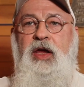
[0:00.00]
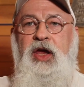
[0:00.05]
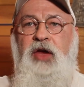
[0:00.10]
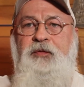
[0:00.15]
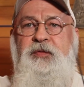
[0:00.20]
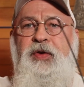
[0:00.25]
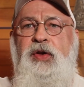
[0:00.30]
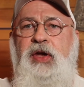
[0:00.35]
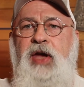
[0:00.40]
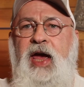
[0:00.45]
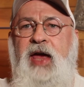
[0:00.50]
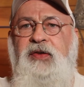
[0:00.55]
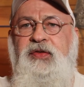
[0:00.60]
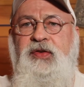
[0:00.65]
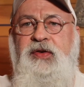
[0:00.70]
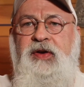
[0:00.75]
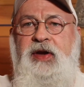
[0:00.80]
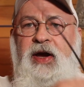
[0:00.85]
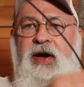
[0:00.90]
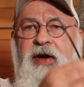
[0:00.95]
If you guys
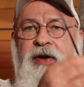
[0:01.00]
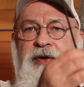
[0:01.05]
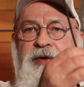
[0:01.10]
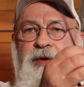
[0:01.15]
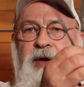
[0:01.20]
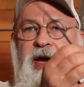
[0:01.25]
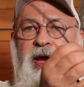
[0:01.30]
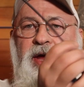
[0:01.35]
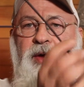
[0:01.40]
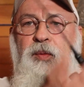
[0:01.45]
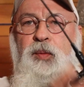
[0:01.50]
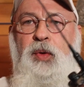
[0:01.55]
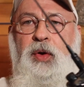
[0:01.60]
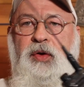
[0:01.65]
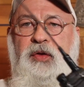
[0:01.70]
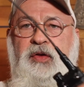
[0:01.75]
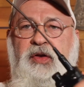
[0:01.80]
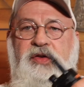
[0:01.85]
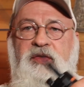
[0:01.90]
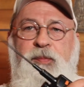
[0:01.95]
are carrying around
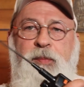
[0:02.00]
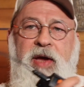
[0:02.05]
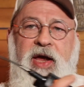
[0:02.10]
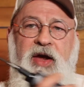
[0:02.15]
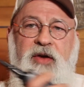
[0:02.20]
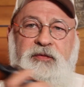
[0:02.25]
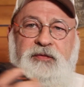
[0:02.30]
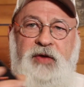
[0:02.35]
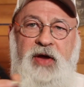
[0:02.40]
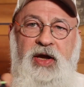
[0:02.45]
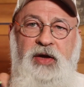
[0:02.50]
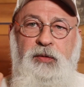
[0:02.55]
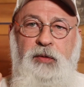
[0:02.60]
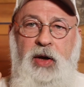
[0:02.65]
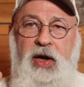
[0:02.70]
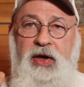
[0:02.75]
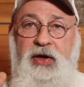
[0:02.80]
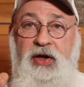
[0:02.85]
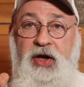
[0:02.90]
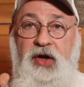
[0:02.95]
one of these Baofeng
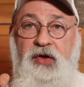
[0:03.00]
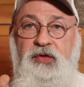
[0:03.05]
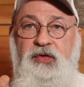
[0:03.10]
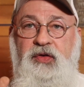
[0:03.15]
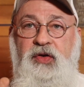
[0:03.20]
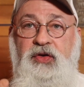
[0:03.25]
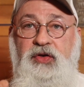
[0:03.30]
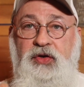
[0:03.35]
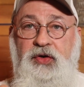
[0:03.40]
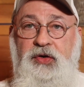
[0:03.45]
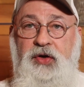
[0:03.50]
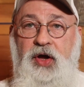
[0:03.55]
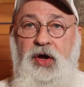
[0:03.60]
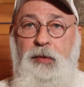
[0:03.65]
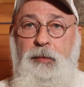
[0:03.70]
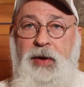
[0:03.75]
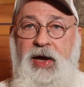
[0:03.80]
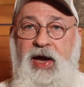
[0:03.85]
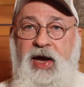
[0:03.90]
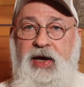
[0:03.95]
radios in your
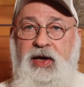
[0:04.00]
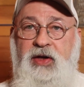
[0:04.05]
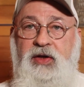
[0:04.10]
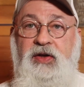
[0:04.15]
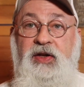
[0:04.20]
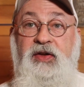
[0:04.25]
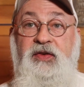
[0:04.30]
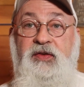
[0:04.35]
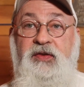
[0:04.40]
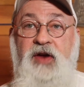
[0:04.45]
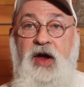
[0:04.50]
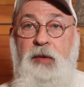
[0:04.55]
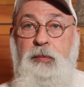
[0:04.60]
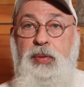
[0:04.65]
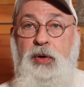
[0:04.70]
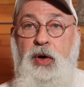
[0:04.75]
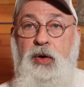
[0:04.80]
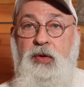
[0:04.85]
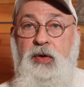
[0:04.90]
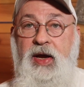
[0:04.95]
go bag and it's not
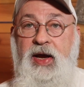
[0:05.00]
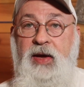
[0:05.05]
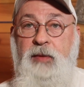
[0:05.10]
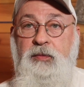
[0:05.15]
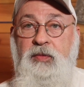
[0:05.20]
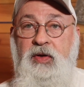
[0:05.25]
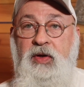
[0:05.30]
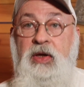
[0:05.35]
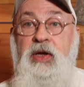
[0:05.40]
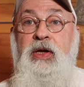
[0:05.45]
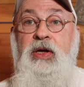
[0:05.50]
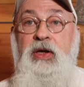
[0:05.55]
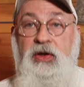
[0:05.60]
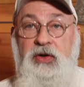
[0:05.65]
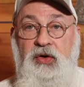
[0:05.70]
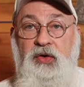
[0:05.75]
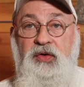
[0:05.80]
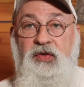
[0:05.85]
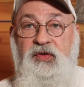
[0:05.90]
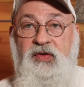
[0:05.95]
programmed,
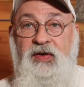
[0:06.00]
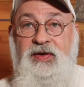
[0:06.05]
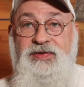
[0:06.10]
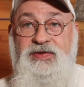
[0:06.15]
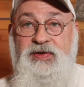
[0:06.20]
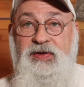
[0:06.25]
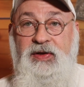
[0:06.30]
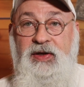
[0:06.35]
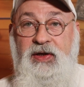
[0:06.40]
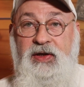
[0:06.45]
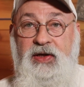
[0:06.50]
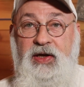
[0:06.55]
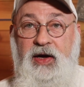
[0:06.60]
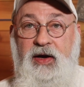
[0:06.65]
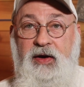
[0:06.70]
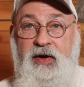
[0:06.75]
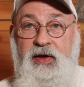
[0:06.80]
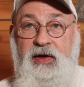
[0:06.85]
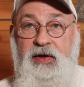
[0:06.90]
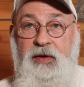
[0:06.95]
you're essentially
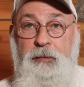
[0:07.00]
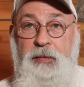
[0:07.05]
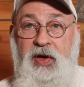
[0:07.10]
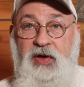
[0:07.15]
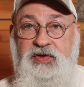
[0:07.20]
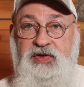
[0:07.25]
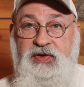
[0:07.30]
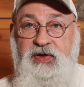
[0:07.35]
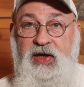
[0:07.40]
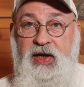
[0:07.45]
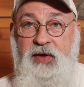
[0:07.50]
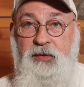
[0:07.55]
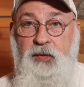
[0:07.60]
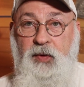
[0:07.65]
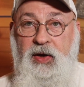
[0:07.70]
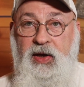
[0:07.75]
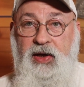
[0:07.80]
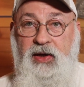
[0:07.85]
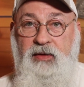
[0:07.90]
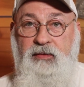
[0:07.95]
carrying a bunch of dead
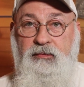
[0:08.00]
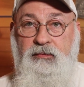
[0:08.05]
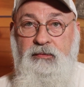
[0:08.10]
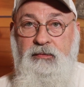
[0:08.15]
weight.